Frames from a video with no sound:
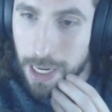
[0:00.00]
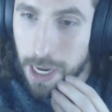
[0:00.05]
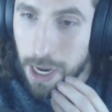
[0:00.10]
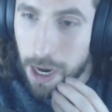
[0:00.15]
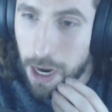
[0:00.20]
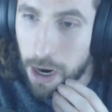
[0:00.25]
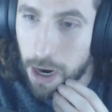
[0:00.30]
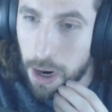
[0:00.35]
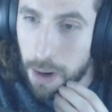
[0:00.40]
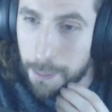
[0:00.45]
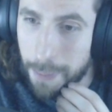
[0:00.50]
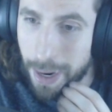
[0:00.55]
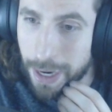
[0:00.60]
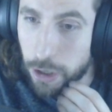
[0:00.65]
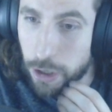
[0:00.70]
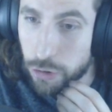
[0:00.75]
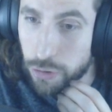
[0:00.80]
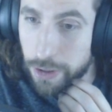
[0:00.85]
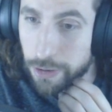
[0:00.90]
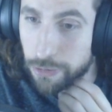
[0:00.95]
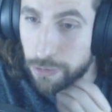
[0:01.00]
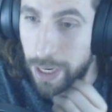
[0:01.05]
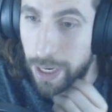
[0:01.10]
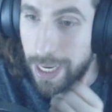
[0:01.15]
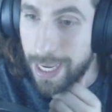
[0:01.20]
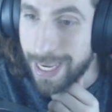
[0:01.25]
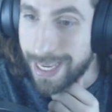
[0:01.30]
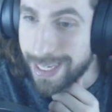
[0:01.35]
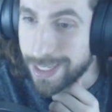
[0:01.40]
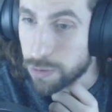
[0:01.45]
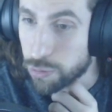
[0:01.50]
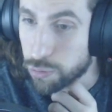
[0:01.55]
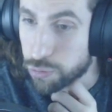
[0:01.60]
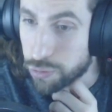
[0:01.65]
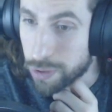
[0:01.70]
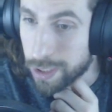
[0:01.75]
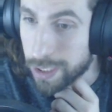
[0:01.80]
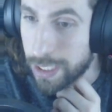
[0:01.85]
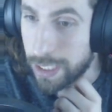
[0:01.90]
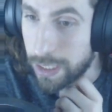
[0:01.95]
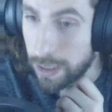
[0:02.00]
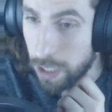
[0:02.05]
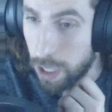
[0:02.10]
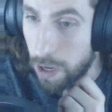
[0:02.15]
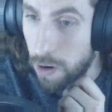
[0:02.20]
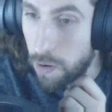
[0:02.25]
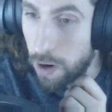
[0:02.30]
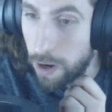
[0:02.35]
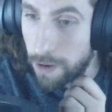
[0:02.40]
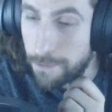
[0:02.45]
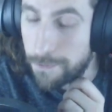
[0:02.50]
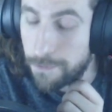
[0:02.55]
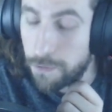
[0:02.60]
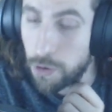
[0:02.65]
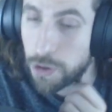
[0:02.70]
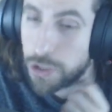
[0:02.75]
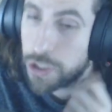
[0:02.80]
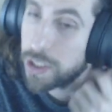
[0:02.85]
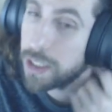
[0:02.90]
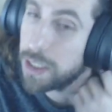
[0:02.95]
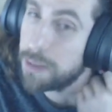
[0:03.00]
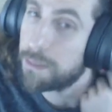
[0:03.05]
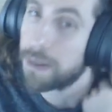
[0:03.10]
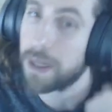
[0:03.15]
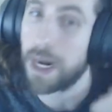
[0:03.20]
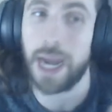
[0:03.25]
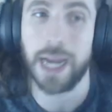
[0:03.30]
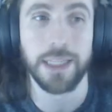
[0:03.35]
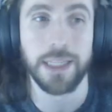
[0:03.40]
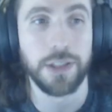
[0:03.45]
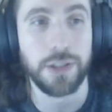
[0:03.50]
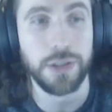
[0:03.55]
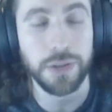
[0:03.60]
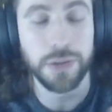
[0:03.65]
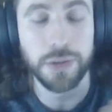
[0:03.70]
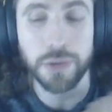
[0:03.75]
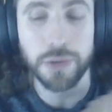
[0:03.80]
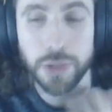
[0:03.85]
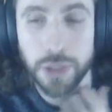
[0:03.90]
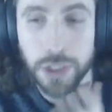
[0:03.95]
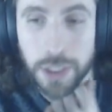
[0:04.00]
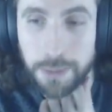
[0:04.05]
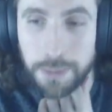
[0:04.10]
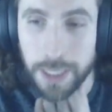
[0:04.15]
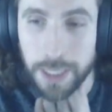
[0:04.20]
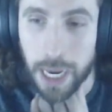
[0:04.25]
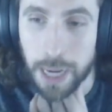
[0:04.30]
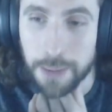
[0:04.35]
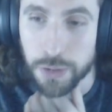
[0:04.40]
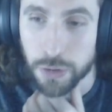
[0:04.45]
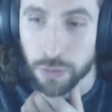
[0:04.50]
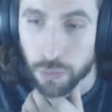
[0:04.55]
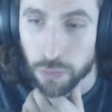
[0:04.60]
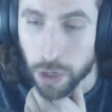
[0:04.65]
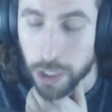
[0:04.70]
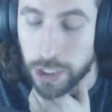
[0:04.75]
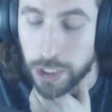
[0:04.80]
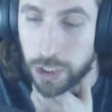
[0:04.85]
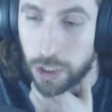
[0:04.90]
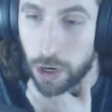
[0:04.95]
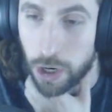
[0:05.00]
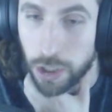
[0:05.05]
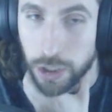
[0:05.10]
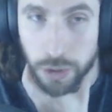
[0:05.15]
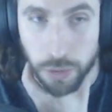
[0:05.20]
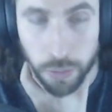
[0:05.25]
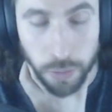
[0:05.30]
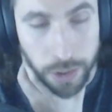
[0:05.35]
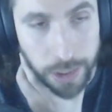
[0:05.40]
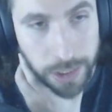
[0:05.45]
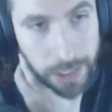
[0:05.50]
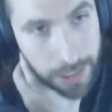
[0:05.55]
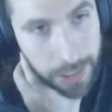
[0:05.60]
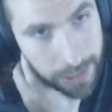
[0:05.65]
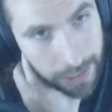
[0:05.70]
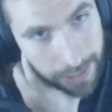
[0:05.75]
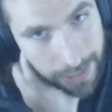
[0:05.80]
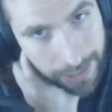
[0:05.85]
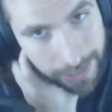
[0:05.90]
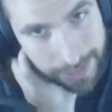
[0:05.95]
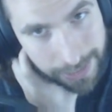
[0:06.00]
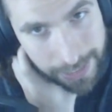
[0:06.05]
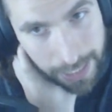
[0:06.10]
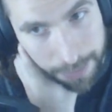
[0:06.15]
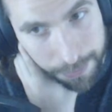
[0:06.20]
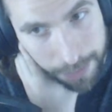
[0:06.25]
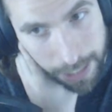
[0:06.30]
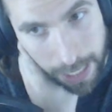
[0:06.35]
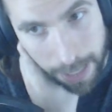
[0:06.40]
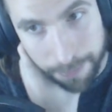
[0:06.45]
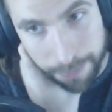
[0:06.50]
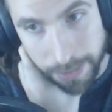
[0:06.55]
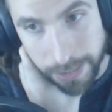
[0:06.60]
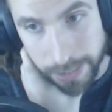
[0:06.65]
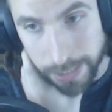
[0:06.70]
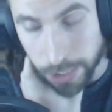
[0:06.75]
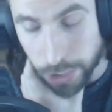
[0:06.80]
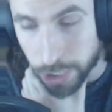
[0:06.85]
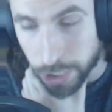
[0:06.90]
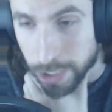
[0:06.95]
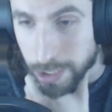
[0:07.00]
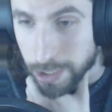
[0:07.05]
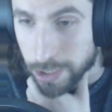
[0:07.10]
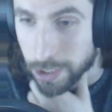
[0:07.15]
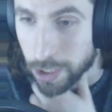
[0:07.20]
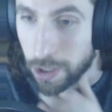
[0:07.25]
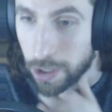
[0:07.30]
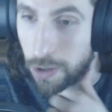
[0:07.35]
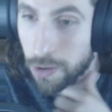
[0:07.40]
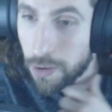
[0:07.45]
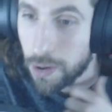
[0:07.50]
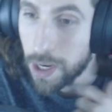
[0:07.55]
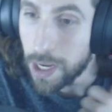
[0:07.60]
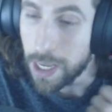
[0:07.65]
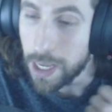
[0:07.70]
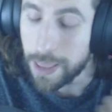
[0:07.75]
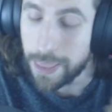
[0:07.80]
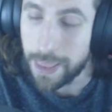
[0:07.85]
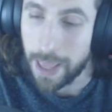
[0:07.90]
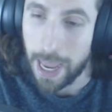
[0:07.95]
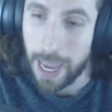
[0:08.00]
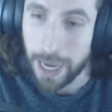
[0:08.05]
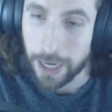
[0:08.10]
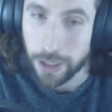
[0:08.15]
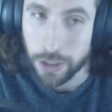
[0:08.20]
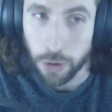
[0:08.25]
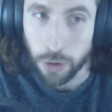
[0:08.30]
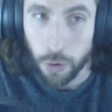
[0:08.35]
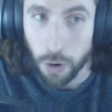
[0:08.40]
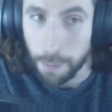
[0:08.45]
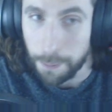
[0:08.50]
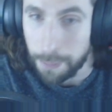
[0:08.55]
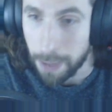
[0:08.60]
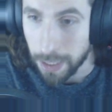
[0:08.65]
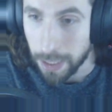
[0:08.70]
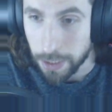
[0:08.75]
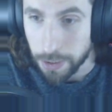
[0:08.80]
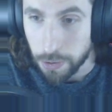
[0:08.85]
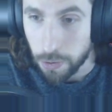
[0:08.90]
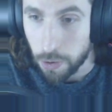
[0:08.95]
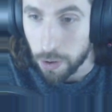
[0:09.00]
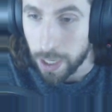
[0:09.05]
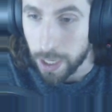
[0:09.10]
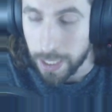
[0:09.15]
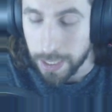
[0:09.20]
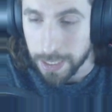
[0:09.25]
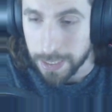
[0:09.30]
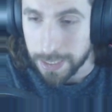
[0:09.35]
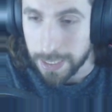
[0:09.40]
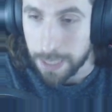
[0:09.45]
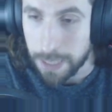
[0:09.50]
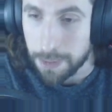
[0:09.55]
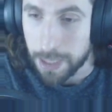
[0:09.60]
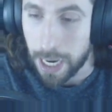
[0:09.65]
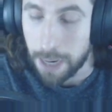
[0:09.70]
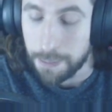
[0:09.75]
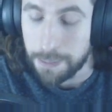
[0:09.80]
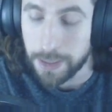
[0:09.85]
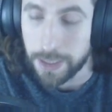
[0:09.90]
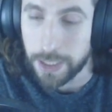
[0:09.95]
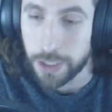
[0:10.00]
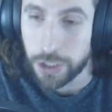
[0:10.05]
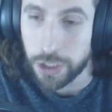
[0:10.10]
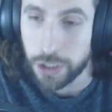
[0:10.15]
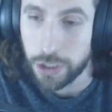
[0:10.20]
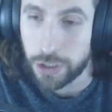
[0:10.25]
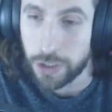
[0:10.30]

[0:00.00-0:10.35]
My crit rate is really low, unfortunately, but I do sometimes run Scar Torsus in the same composition. So that or Bellinor in the same composition.